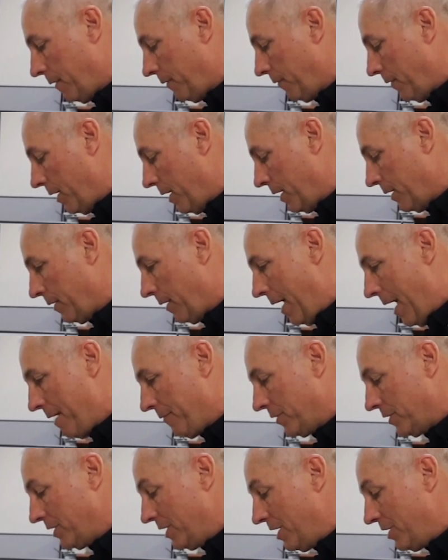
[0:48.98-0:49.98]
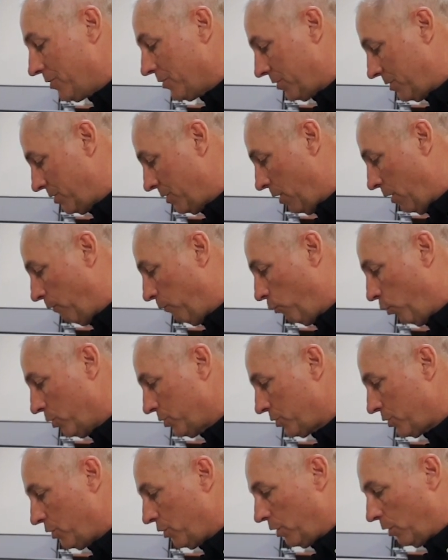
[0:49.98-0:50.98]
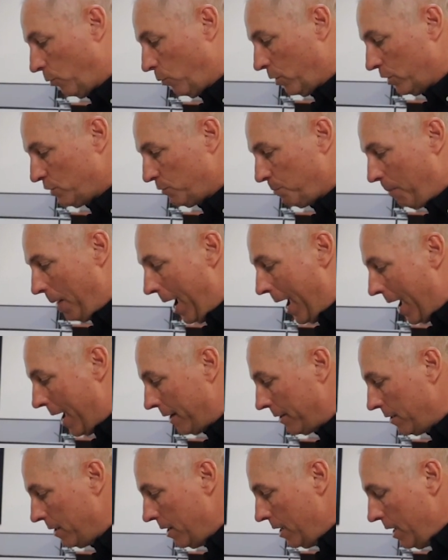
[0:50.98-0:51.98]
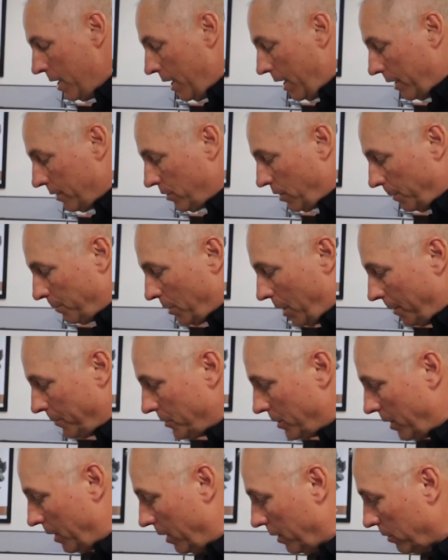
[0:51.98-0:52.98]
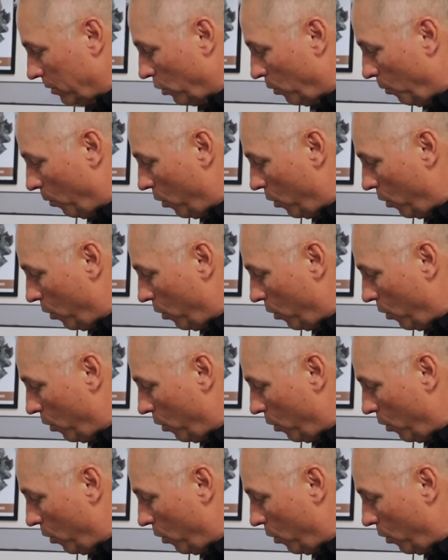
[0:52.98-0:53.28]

of have it teach itself what's good and what's bad. And sometimes in a little